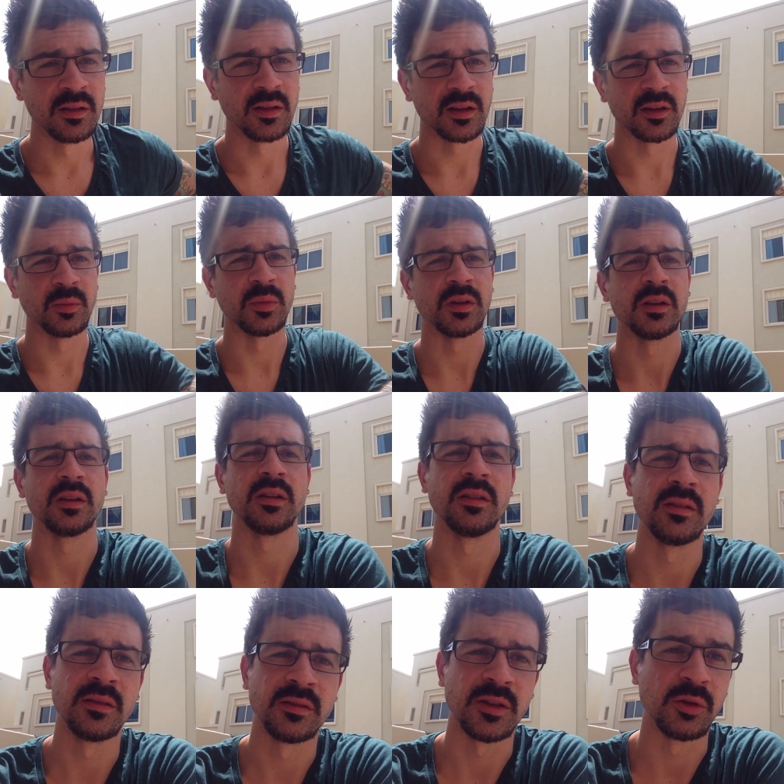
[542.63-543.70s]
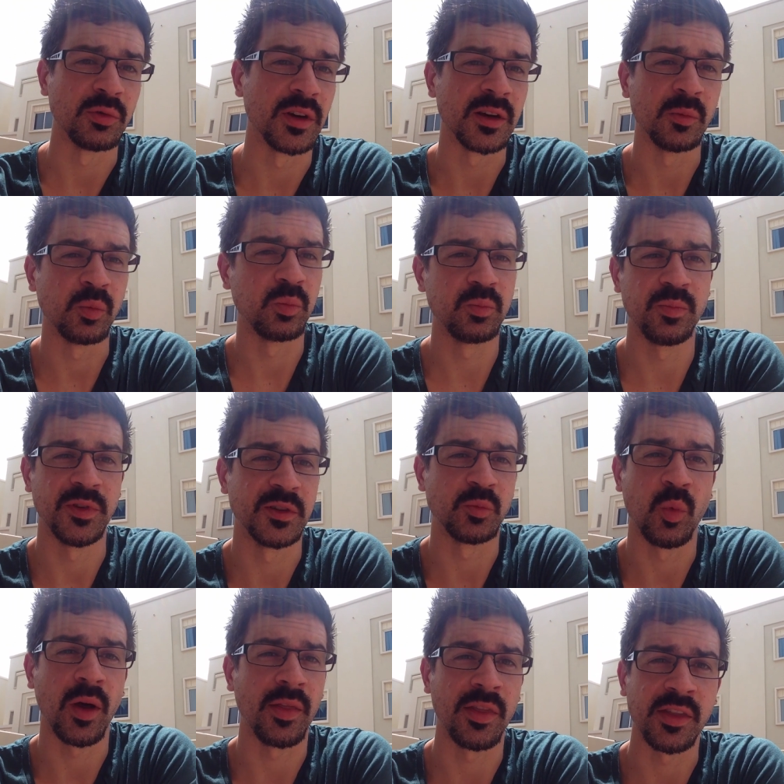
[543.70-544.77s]
It can be, there's
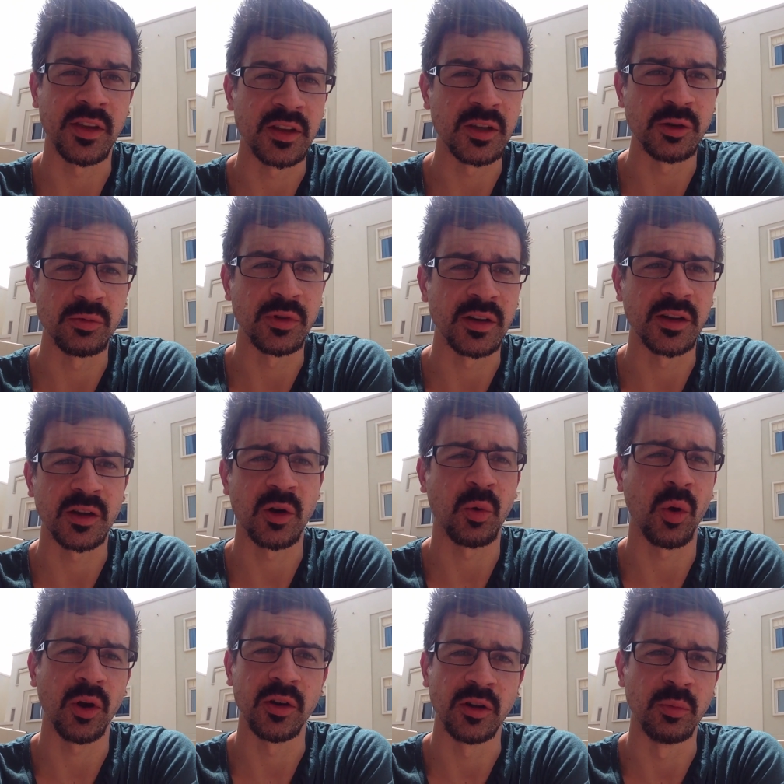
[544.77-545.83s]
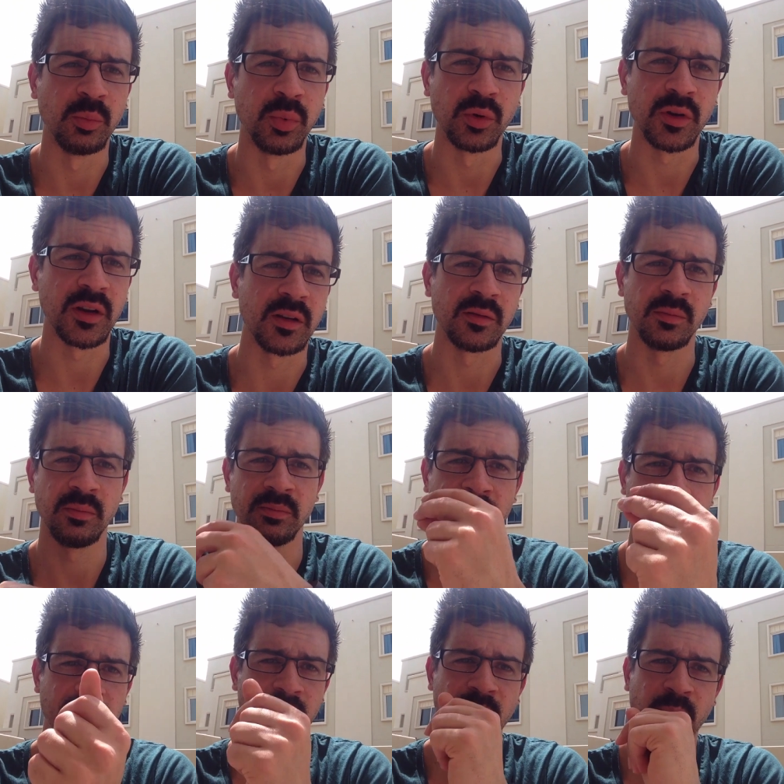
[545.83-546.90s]
one thing you read, a quote, a book, and
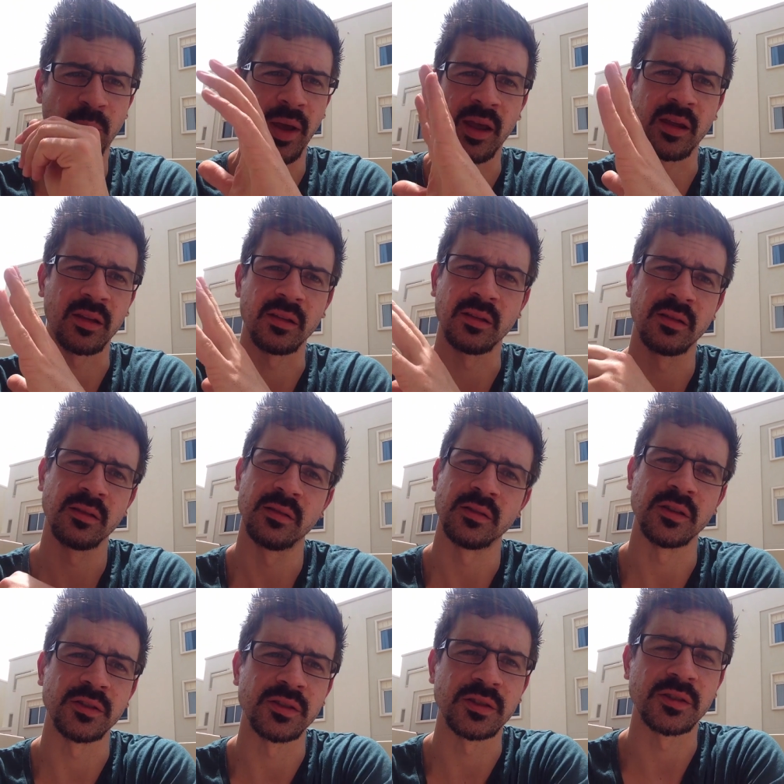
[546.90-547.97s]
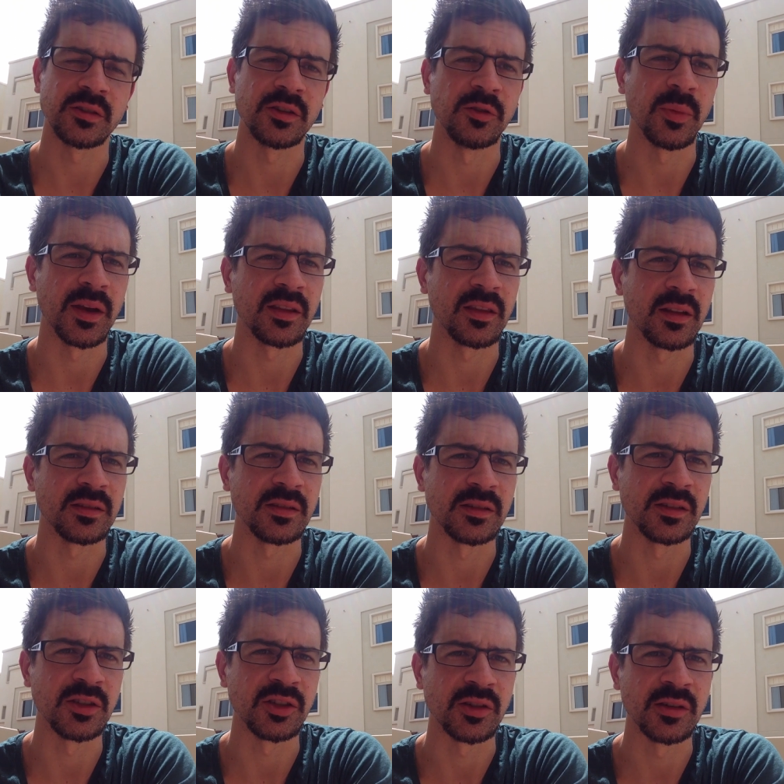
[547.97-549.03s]
bang, you make that
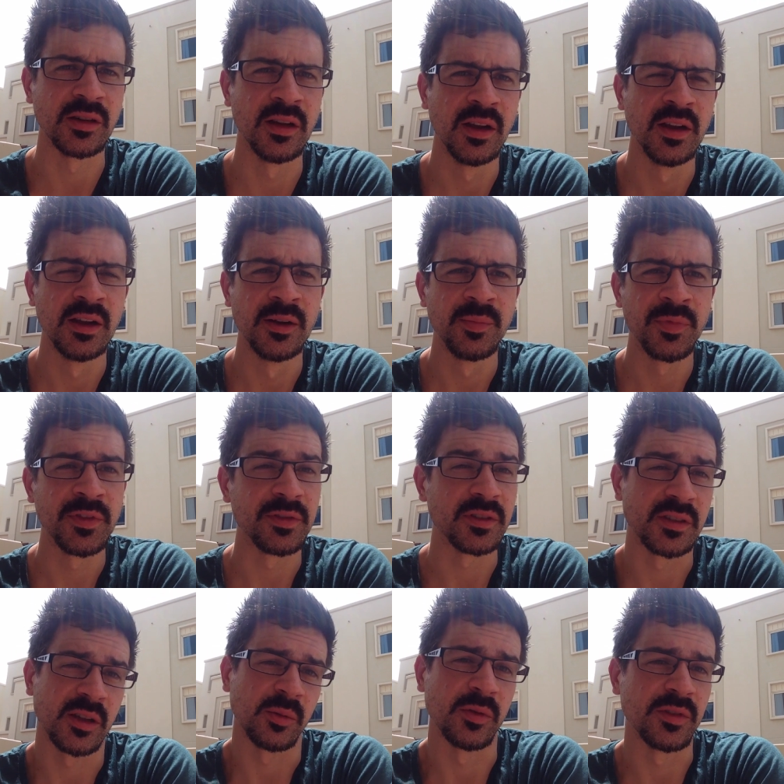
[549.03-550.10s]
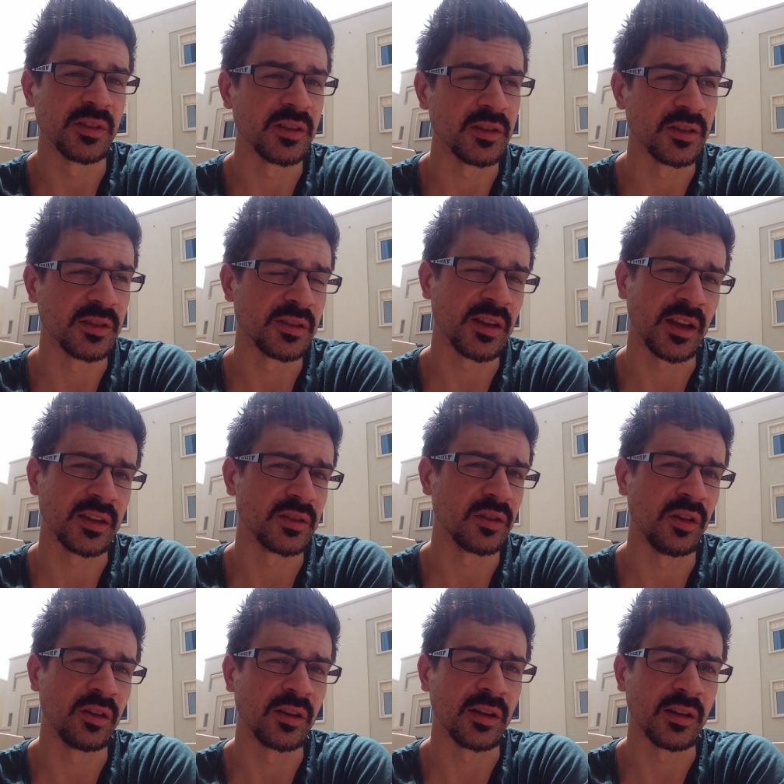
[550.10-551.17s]
decision. For some of us it just takes
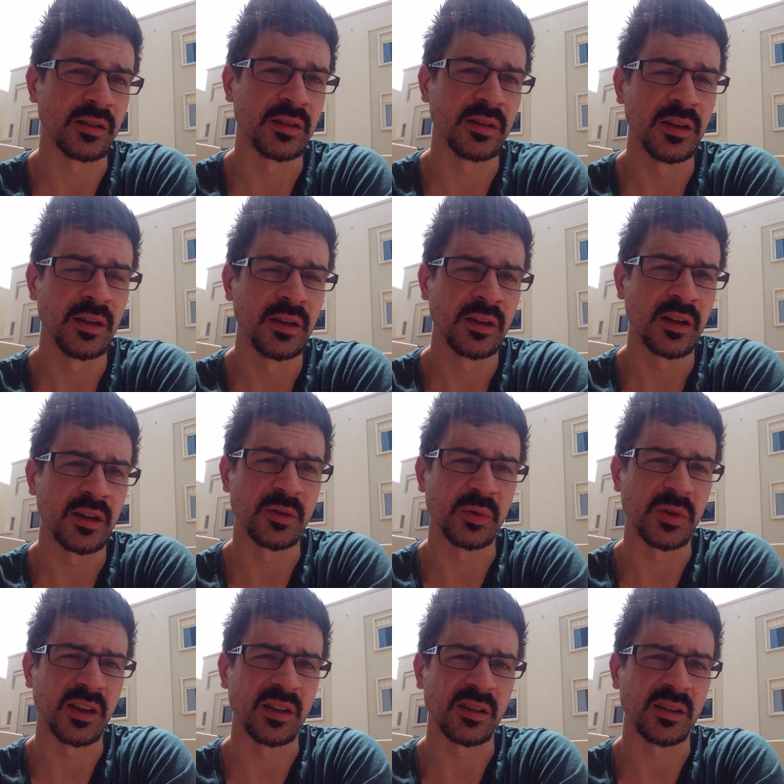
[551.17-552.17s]
longer, because